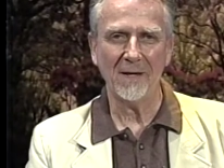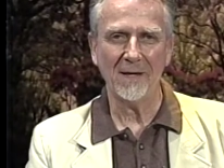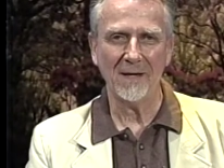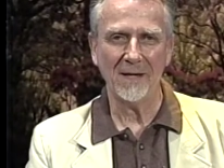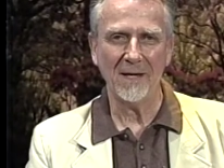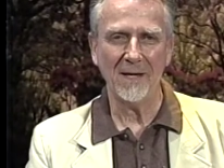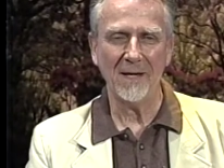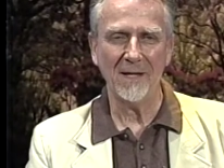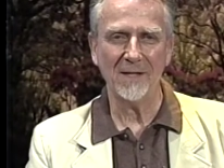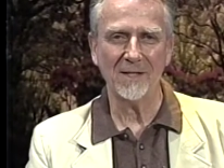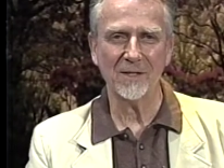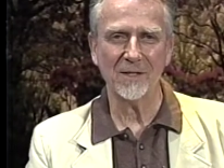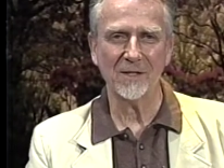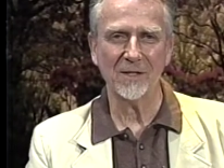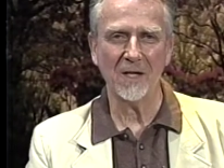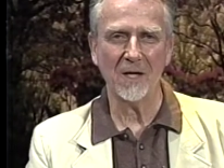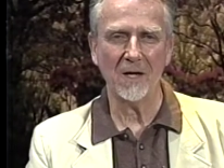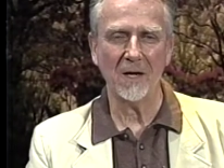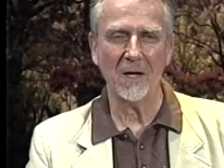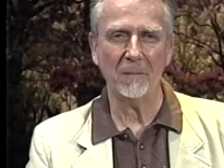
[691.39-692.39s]
He is a
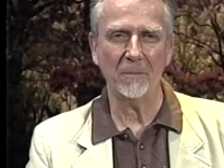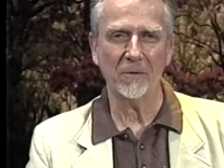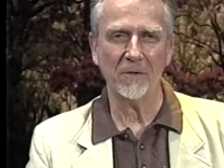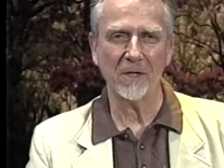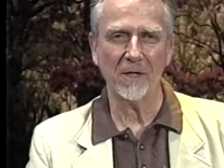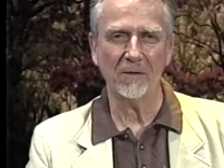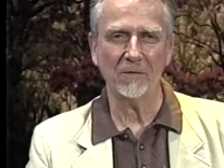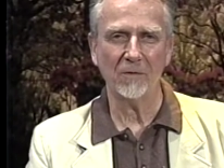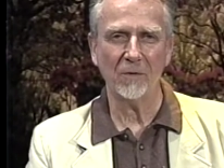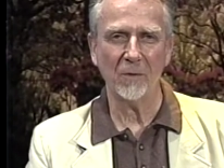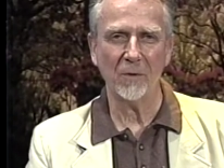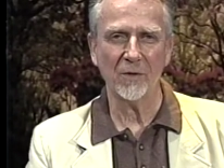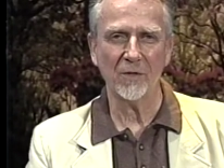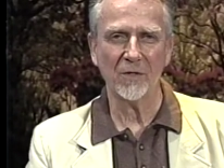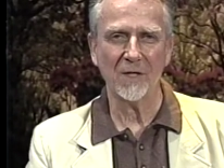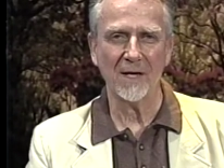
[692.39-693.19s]
celebrity, of course,